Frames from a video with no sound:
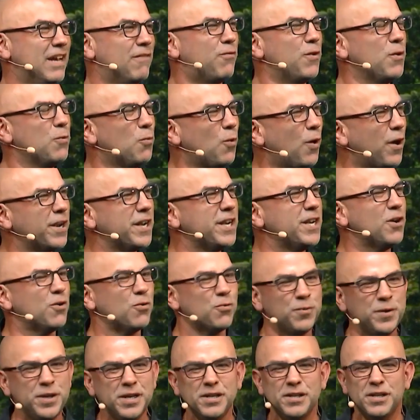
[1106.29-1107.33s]
If we want to know
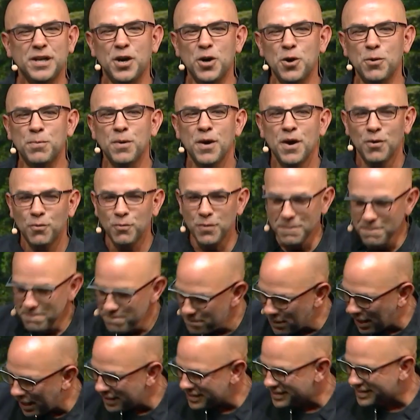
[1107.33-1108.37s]
real hope, we
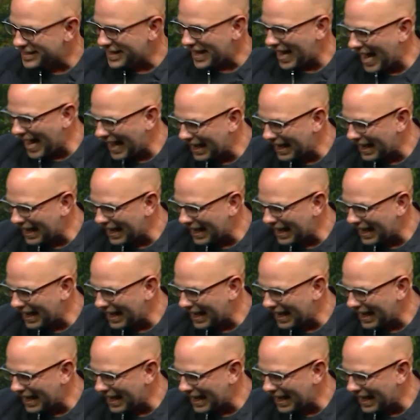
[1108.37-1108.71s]
must